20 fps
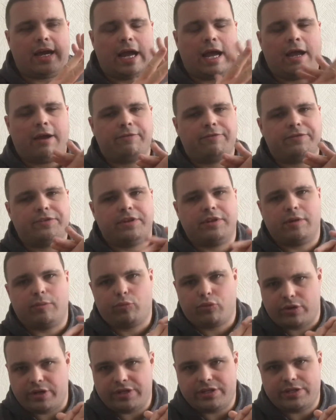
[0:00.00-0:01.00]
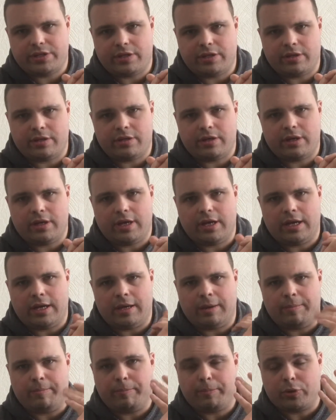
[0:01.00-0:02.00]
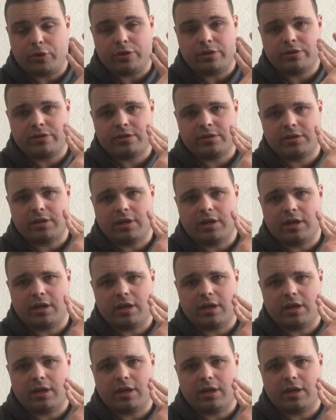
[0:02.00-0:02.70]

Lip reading: after the prison bus